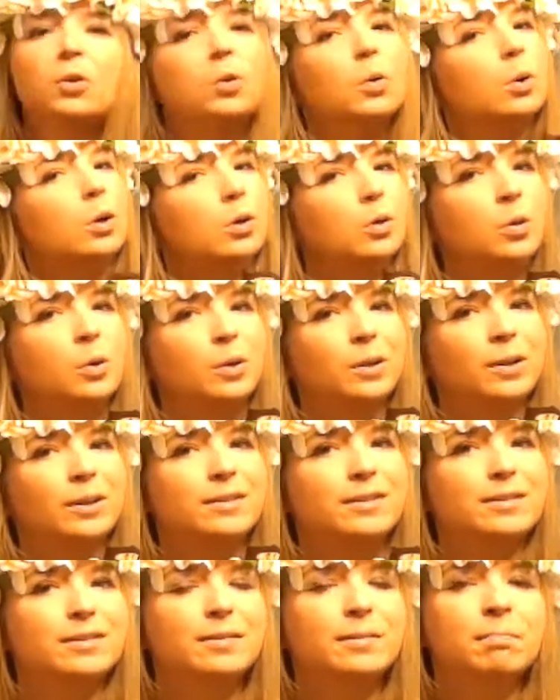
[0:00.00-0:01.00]
or
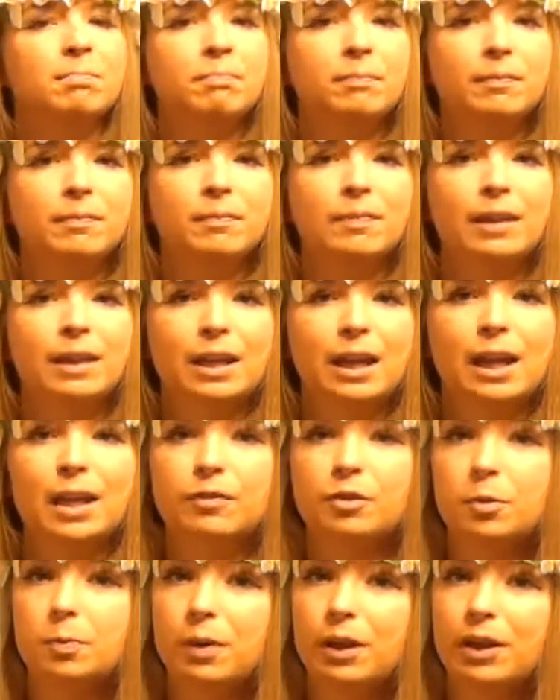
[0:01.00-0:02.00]
chords, and if
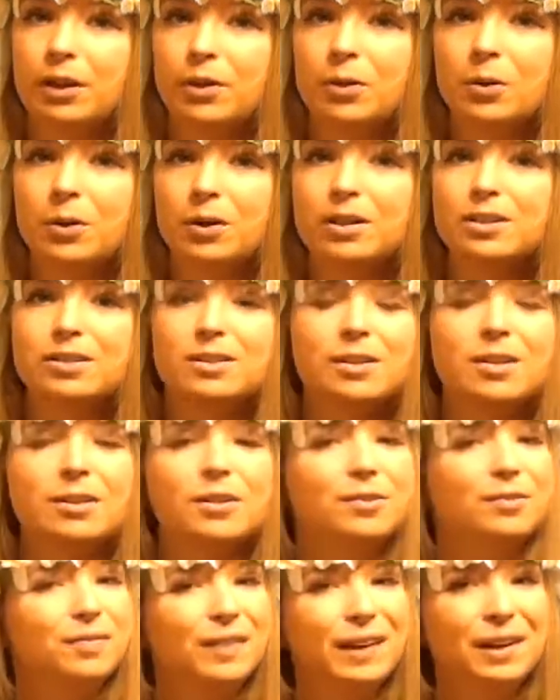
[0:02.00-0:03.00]
you're playing chords,
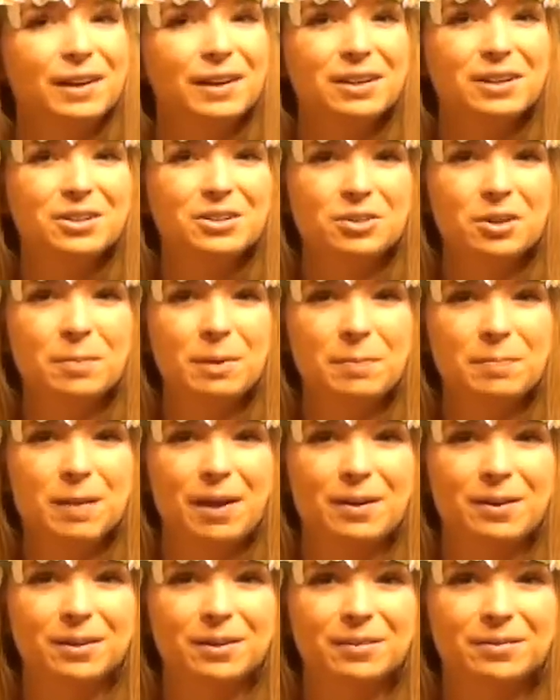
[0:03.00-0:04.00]
figure out your strumming
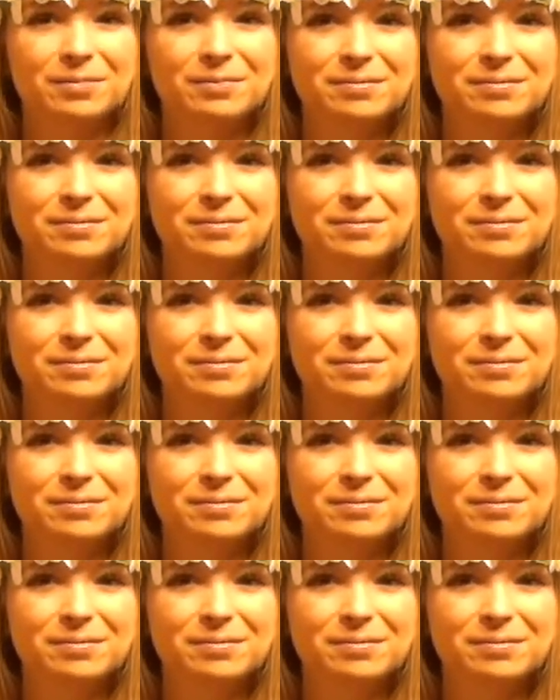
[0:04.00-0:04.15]
pattern.